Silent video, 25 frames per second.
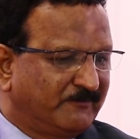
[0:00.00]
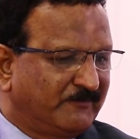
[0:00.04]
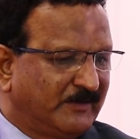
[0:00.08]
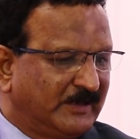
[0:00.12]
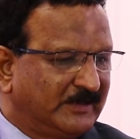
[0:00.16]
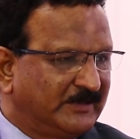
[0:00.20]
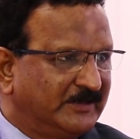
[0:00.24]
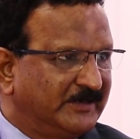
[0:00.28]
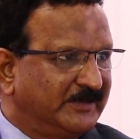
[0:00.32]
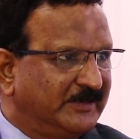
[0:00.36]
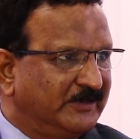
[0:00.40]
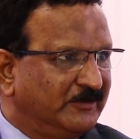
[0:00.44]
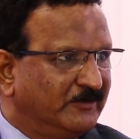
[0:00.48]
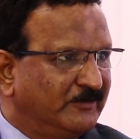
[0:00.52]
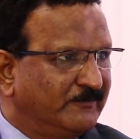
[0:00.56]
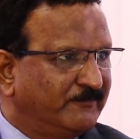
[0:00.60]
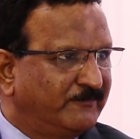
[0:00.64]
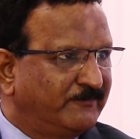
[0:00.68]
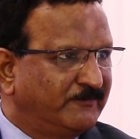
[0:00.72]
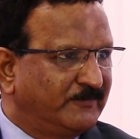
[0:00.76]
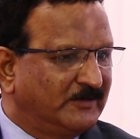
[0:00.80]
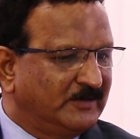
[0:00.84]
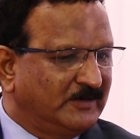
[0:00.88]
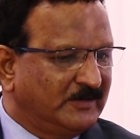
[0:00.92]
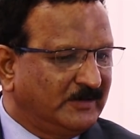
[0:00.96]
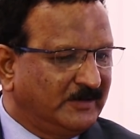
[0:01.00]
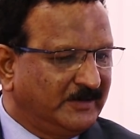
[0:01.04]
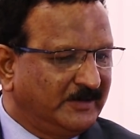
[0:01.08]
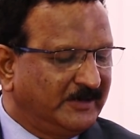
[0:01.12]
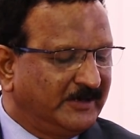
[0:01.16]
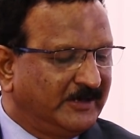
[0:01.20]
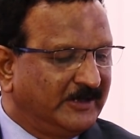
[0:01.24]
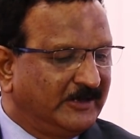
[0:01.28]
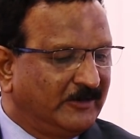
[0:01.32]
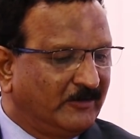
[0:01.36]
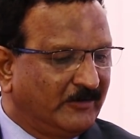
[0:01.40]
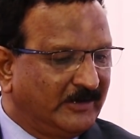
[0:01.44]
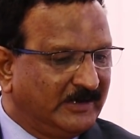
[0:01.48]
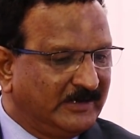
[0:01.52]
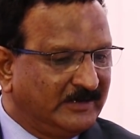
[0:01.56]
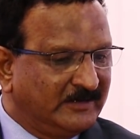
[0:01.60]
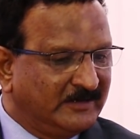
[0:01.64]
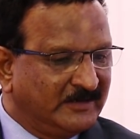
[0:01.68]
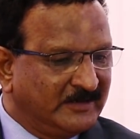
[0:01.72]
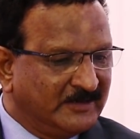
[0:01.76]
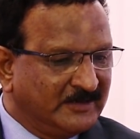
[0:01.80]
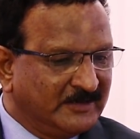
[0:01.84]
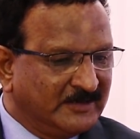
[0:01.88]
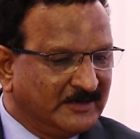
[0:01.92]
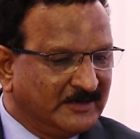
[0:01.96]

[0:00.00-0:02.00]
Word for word: refinery of uh, Indian Oil.